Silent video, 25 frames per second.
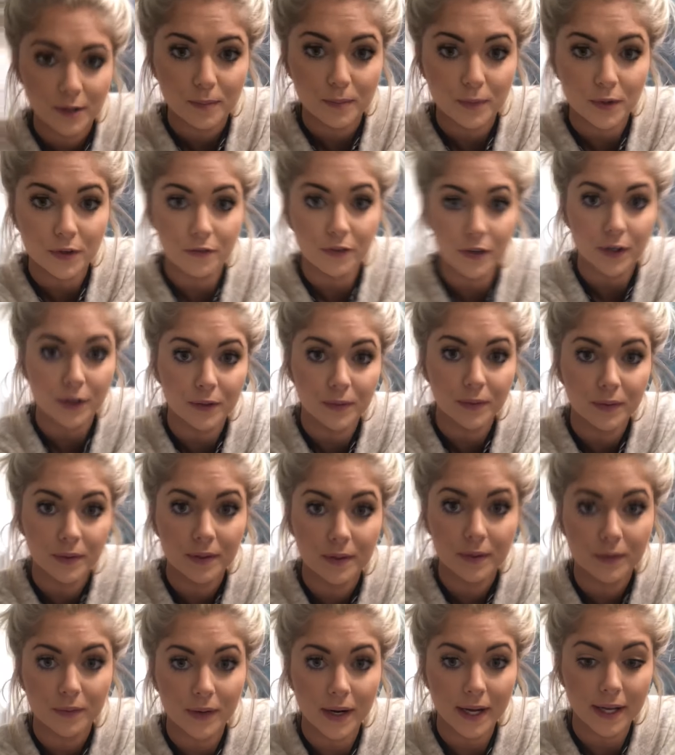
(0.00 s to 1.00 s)
move you
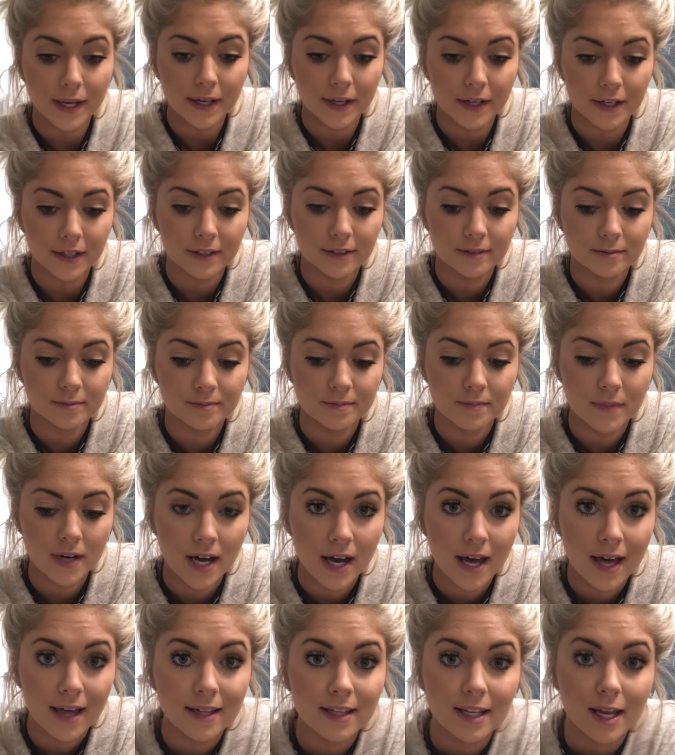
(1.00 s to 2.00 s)
right here.
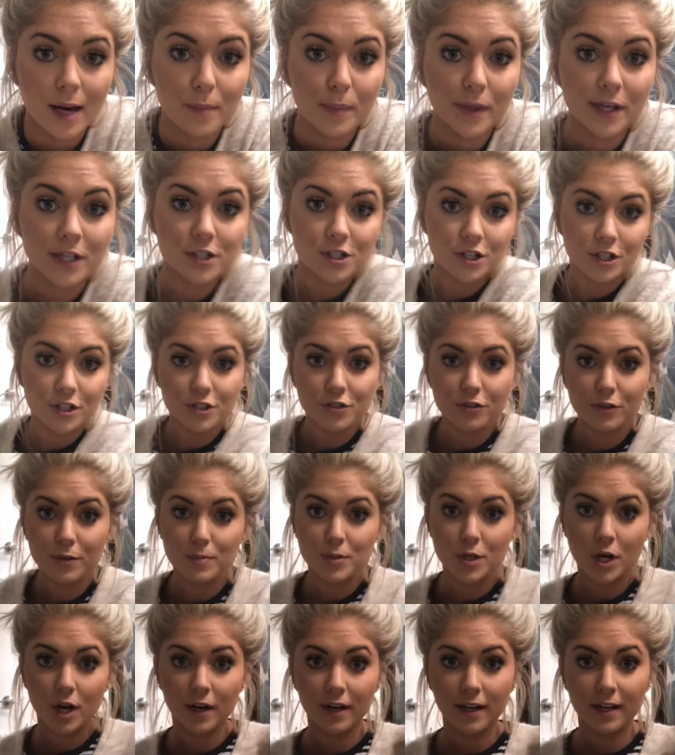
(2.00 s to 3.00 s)
That picture is from
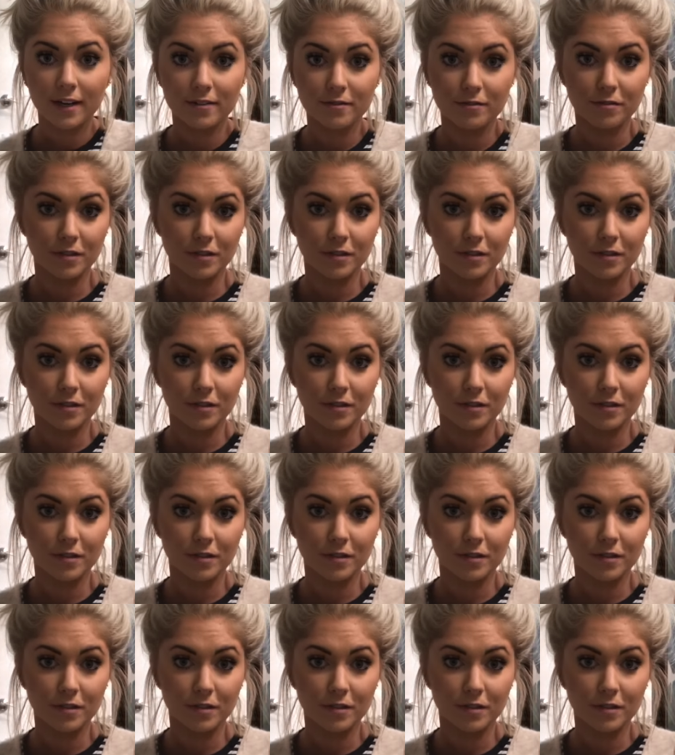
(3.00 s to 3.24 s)
Target